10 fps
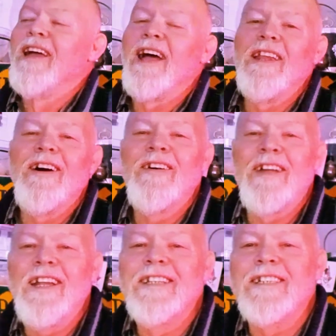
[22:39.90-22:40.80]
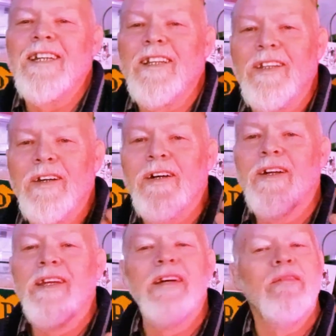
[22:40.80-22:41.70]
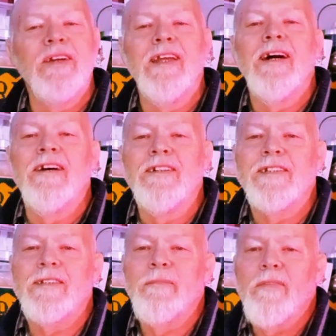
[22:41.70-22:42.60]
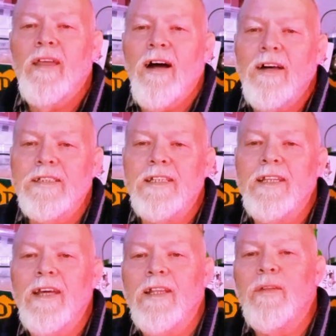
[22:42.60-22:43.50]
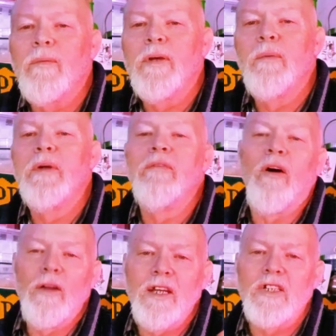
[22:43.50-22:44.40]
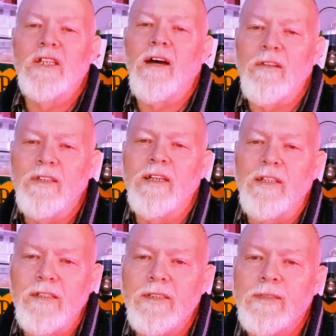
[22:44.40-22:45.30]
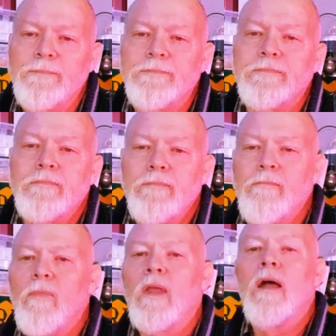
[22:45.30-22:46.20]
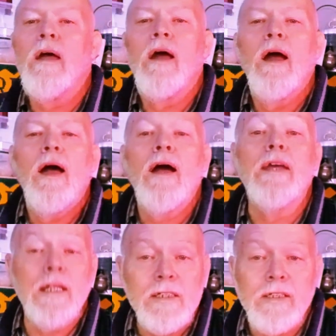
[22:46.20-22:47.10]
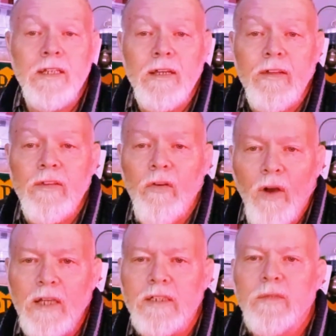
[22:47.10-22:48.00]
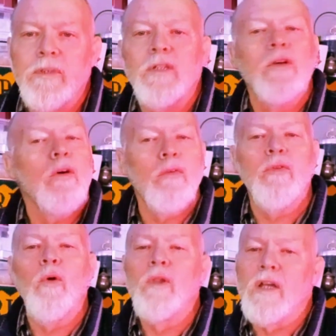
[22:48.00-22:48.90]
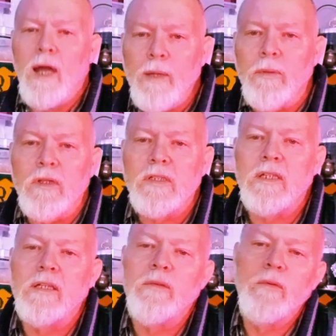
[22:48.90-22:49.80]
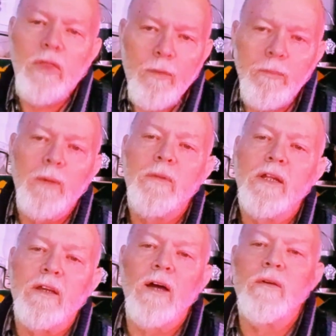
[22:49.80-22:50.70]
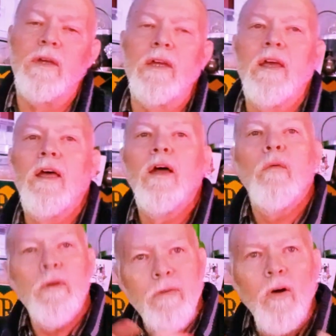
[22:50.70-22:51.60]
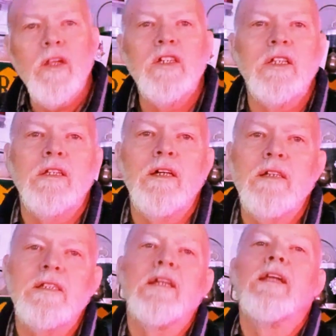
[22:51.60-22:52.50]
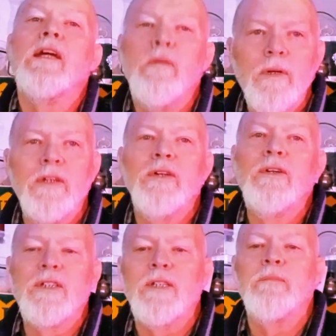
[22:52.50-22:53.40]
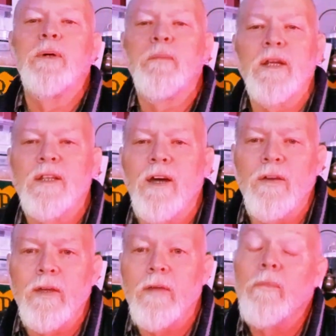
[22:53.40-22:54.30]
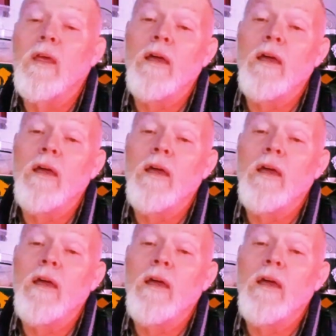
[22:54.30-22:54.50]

And I already said in earlier videos, I said that when we varnished our tins against the rust, we took off all the labels, and with the permanent cokie, we varnished the tins and then we used the permanent cokie.